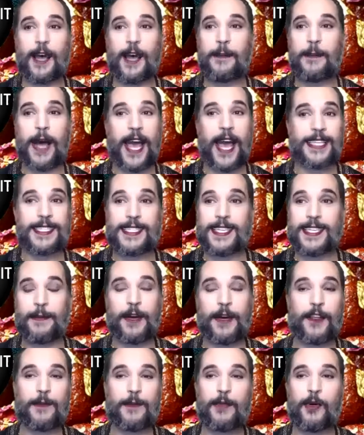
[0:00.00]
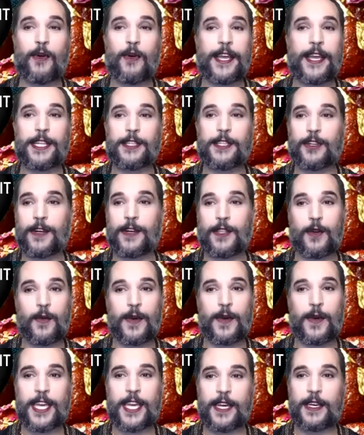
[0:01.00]
at some other point during the
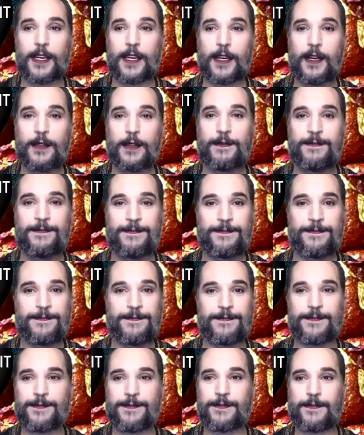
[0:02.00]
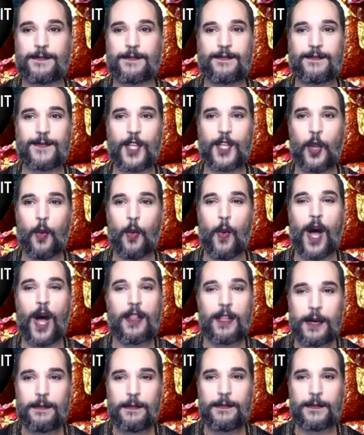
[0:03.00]
week,
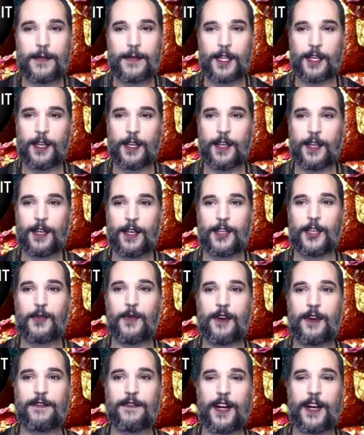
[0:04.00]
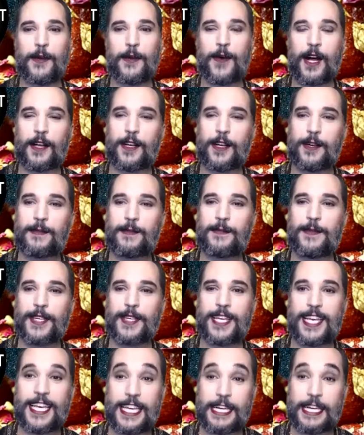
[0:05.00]
welcome. You are very welcome
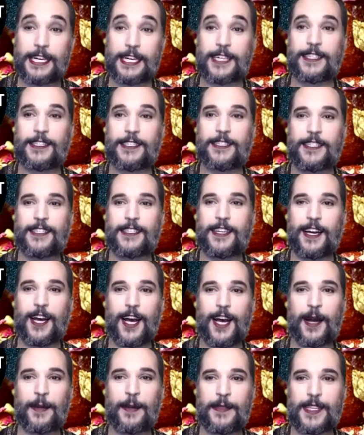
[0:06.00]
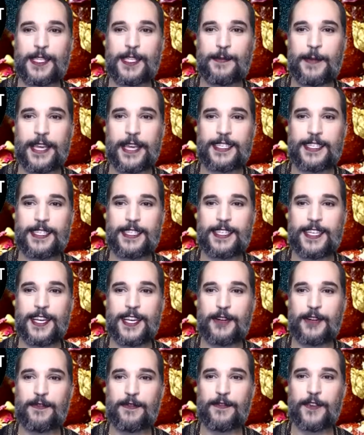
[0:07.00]
here. This space is
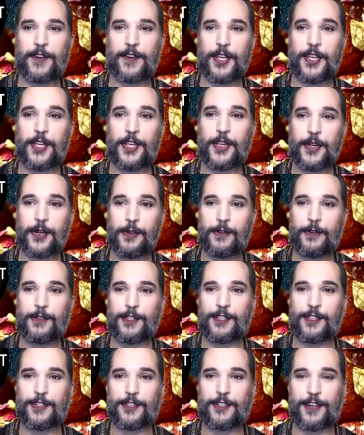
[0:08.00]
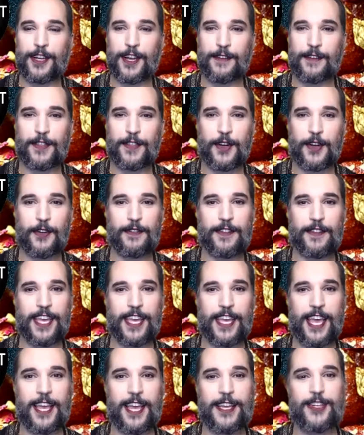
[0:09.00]
here for you. Just turning off the
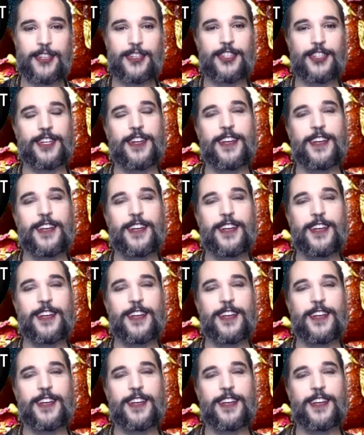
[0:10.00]
notification.